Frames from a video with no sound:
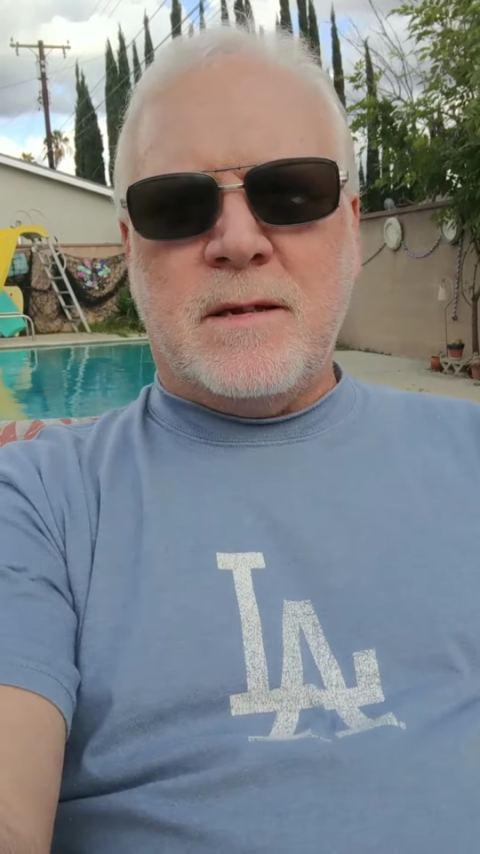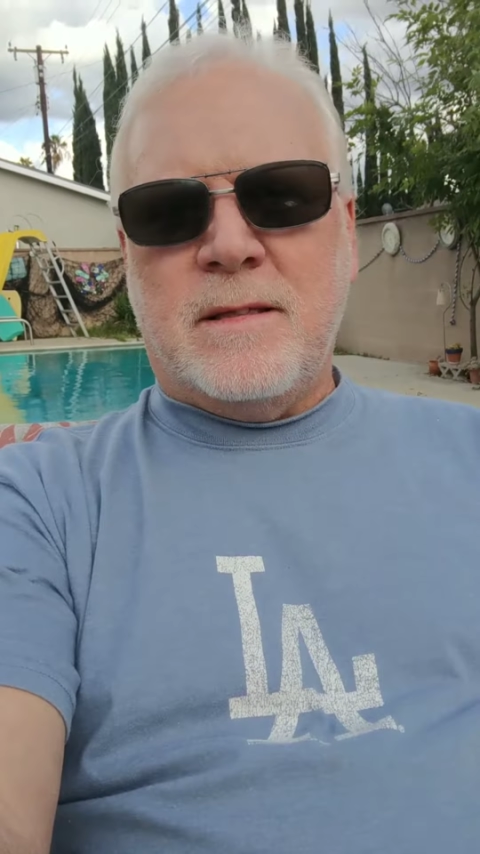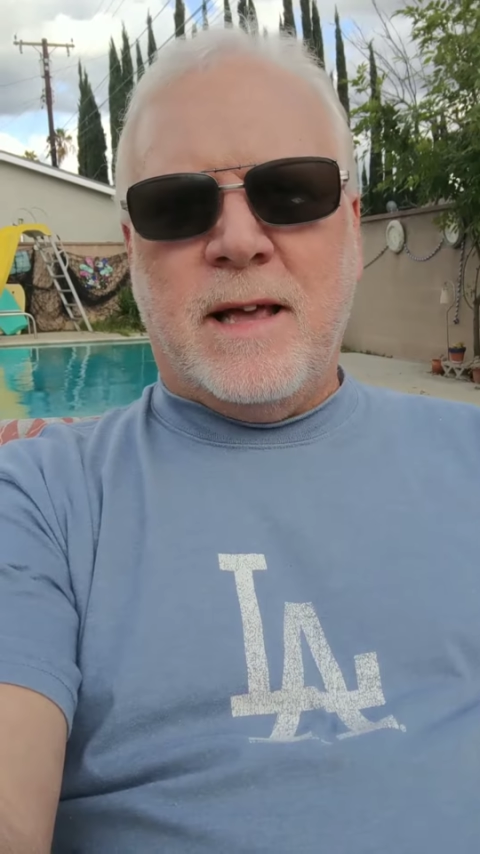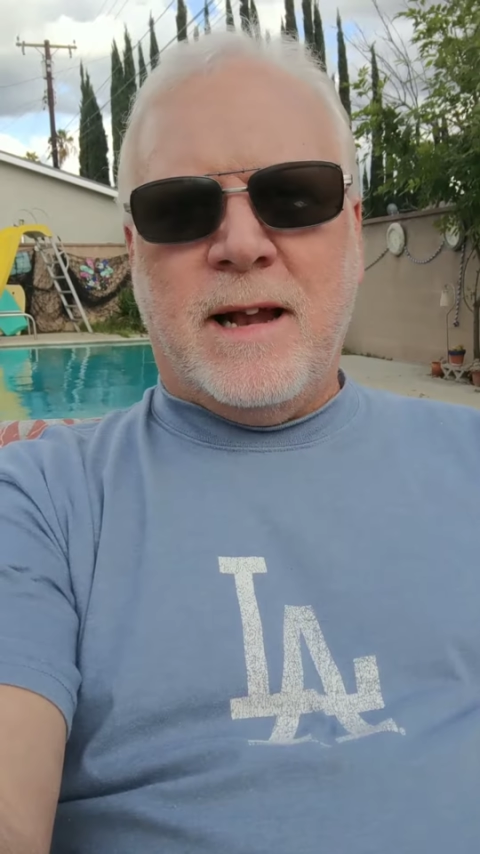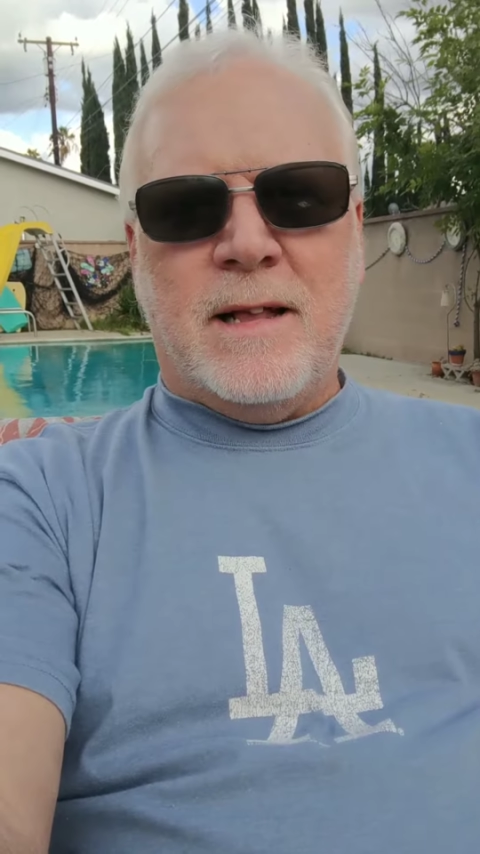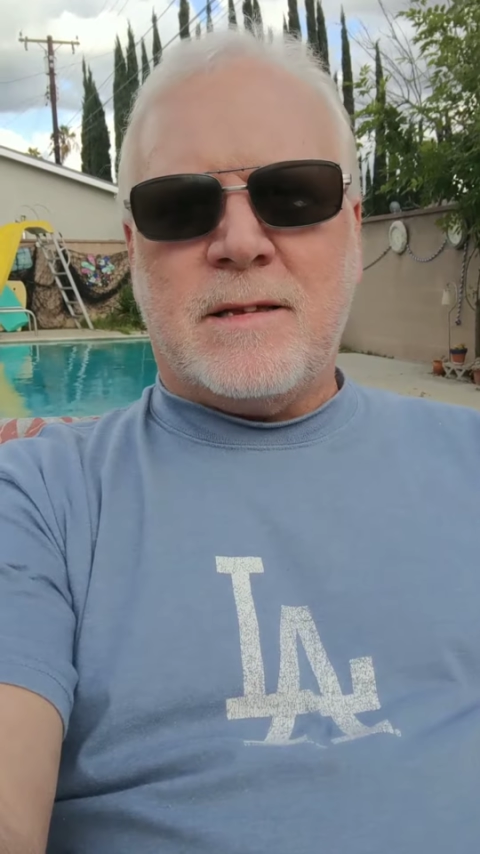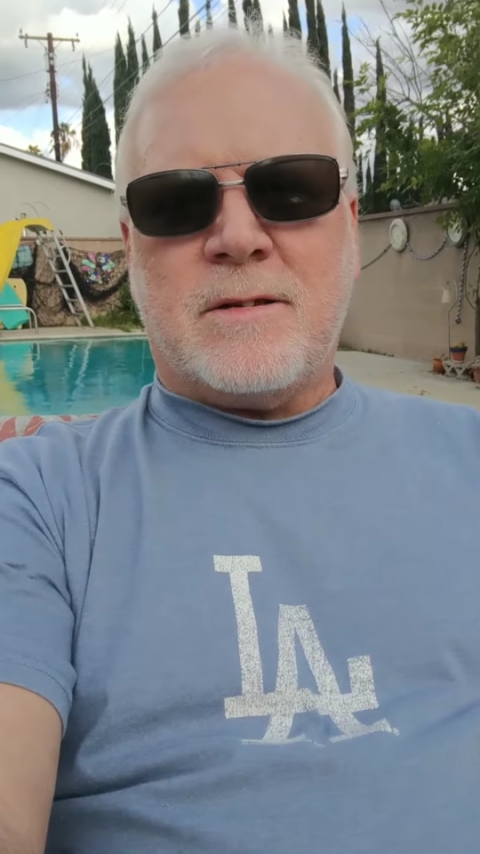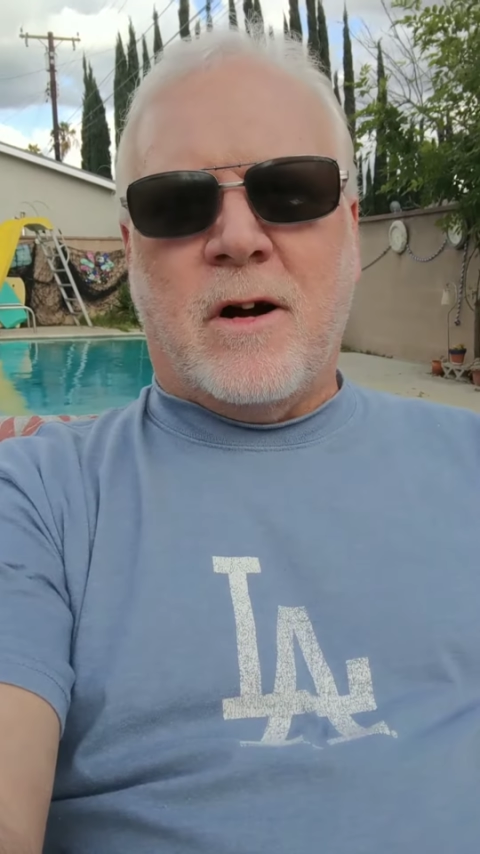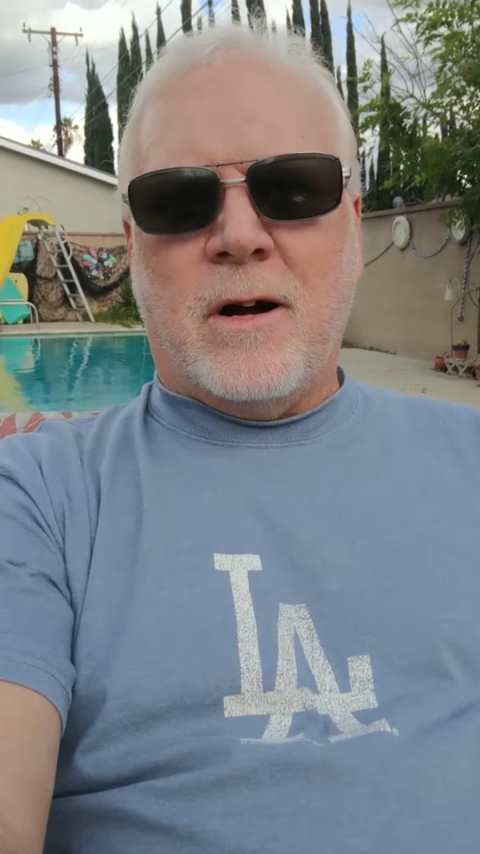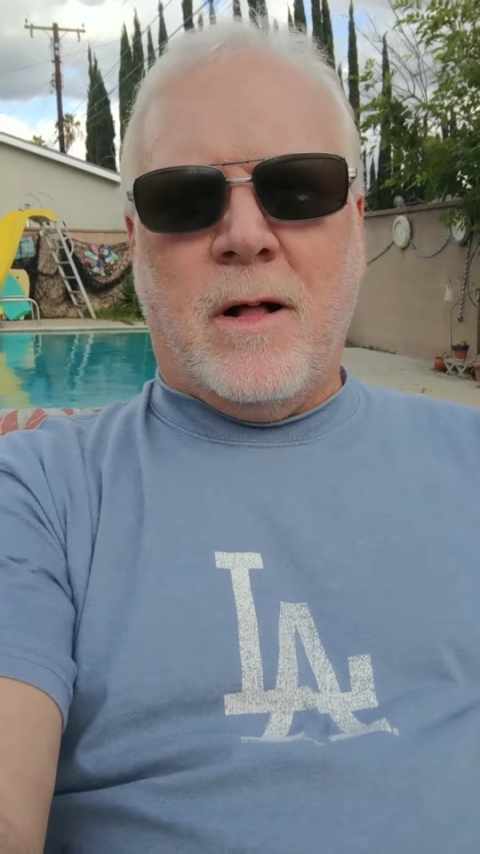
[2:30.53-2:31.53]
and then I'd
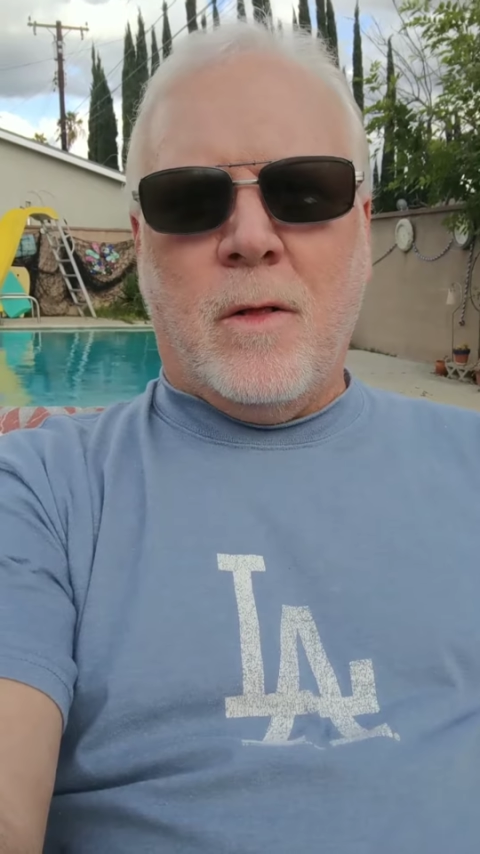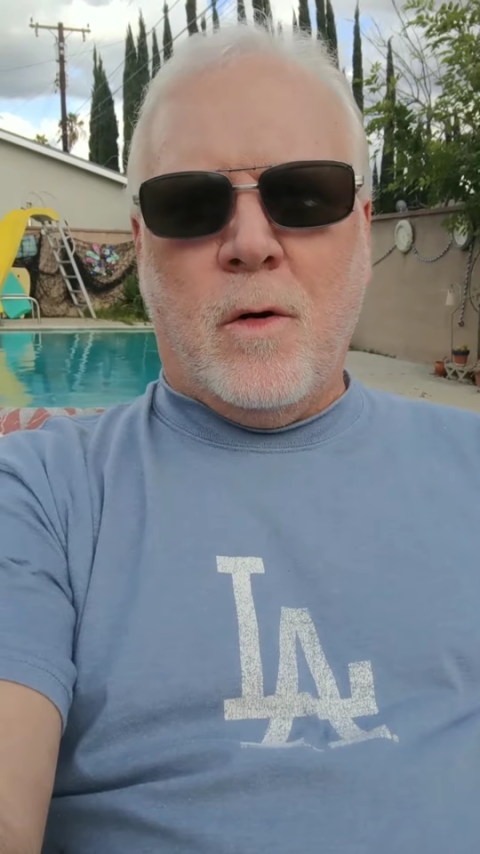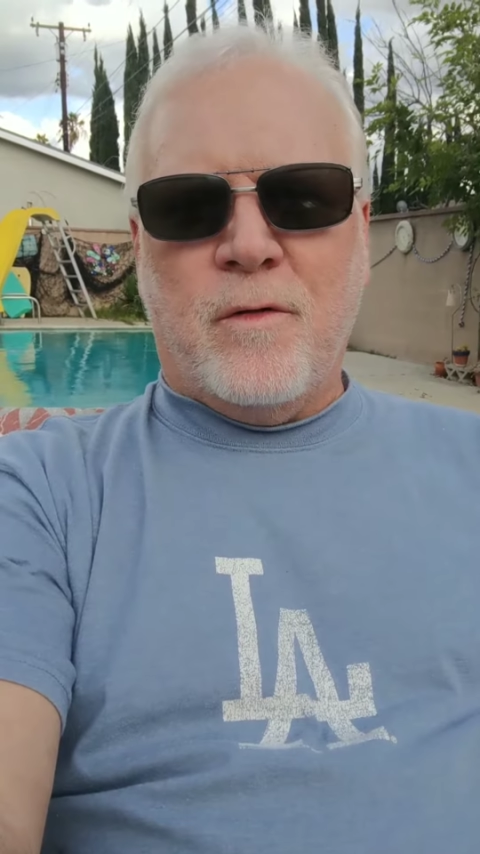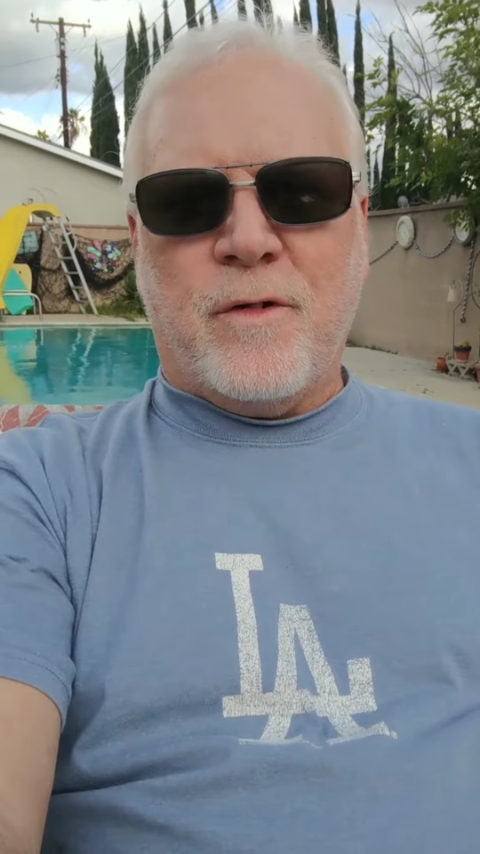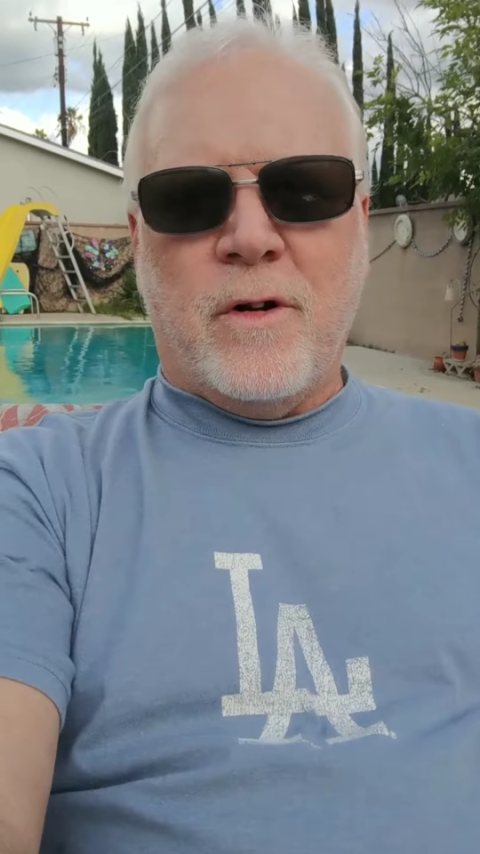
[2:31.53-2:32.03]
start all over.